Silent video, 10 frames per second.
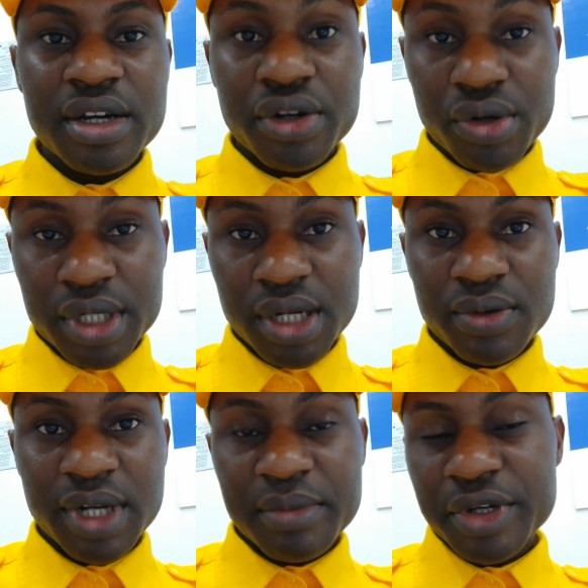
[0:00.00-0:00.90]

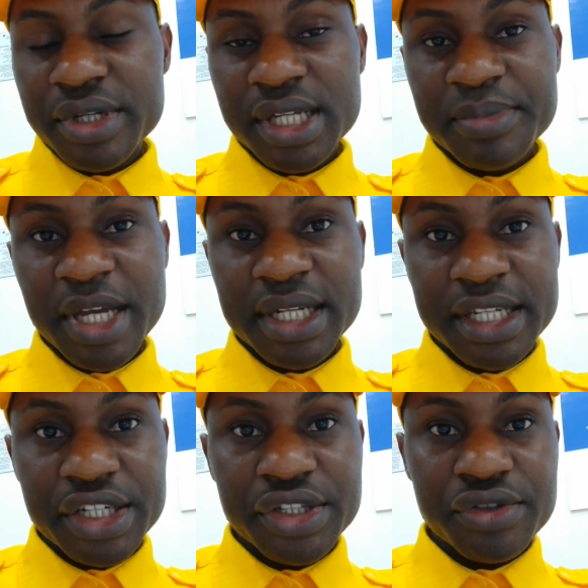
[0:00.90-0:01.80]
rundown. Cameroonians, pay
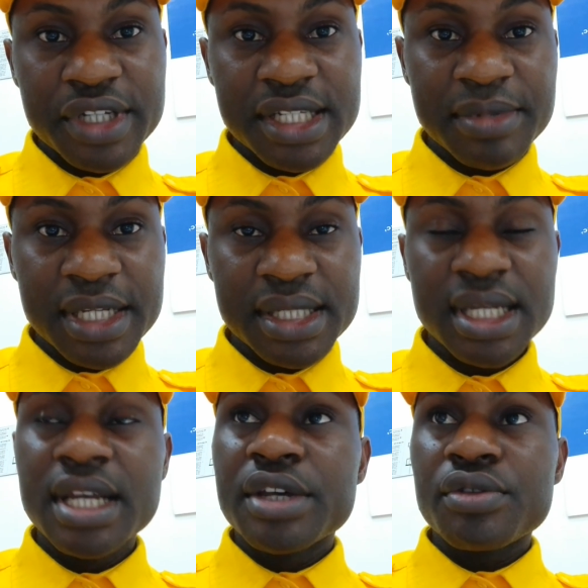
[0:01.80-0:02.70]
attention to this, please.
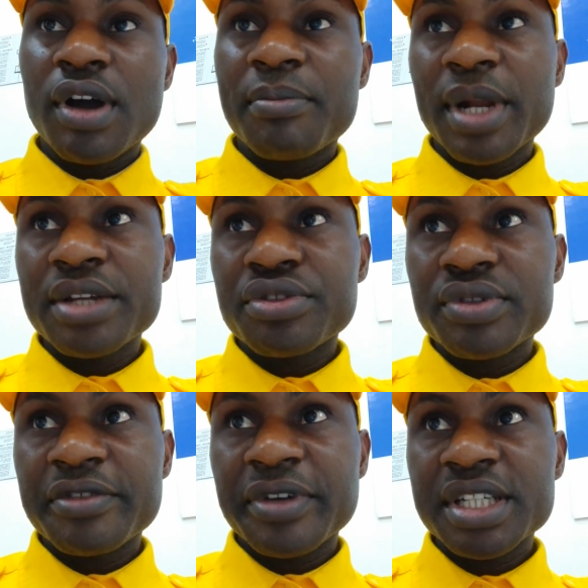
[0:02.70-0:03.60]
You are applying through
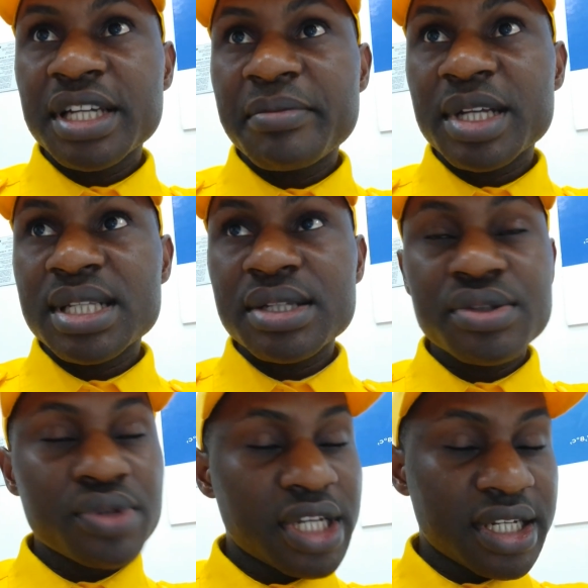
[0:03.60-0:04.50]
the French embassies.
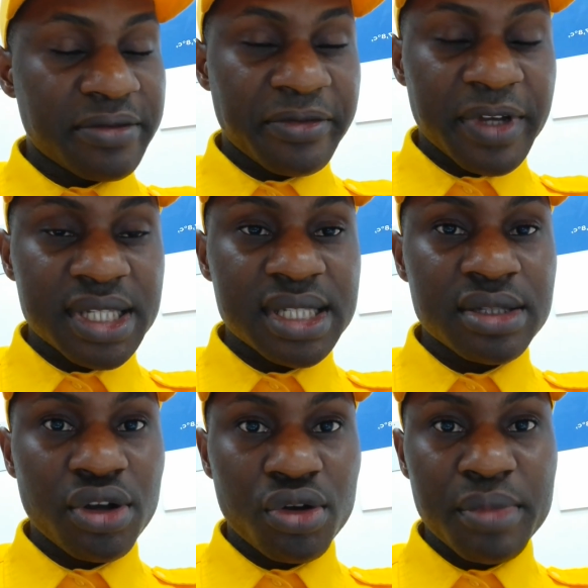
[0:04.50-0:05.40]
You need the first
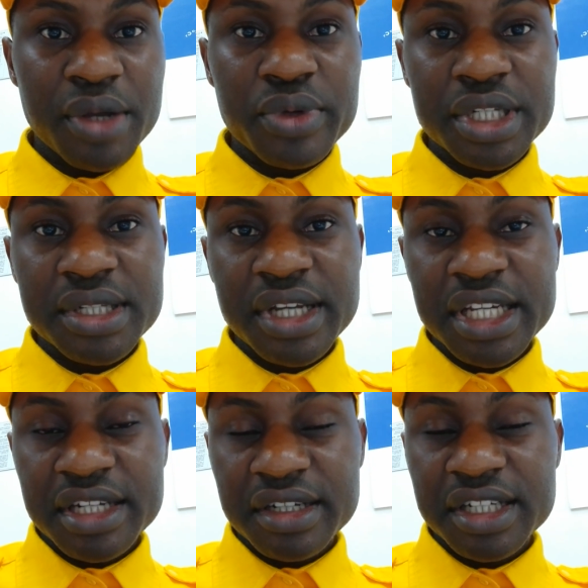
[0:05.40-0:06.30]
document, which is your
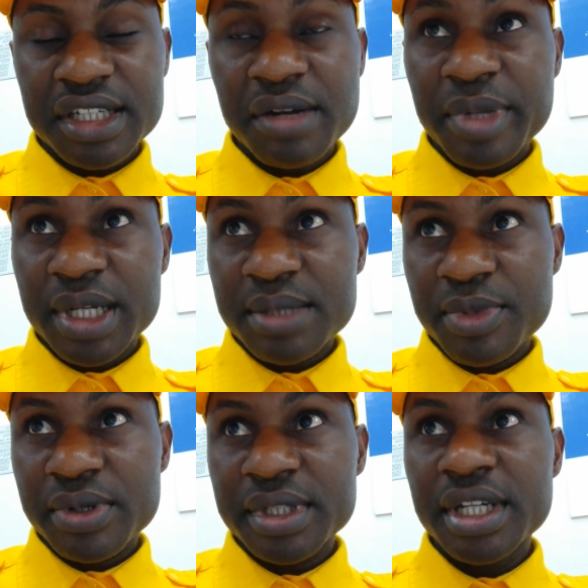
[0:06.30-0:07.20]
international
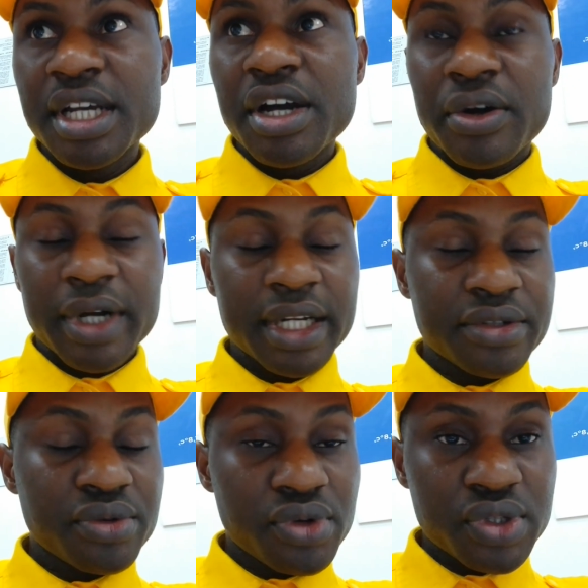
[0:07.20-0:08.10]
passport. Alright,
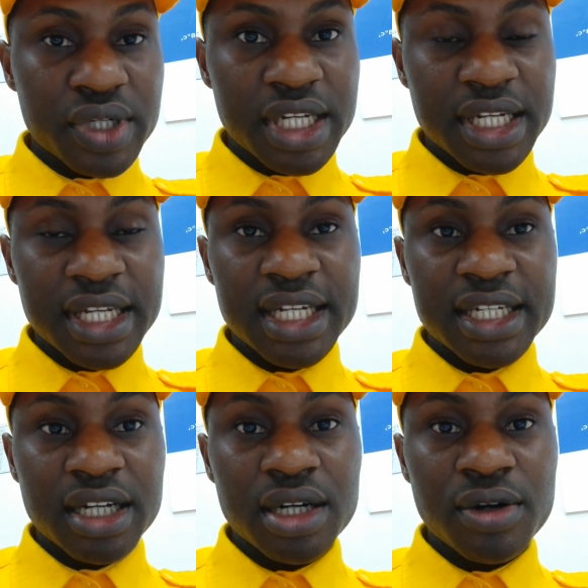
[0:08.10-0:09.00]
you also need a
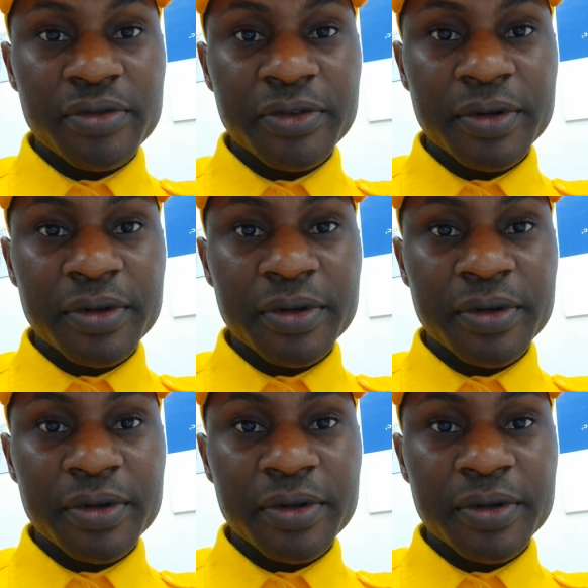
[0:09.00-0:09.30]
letter of,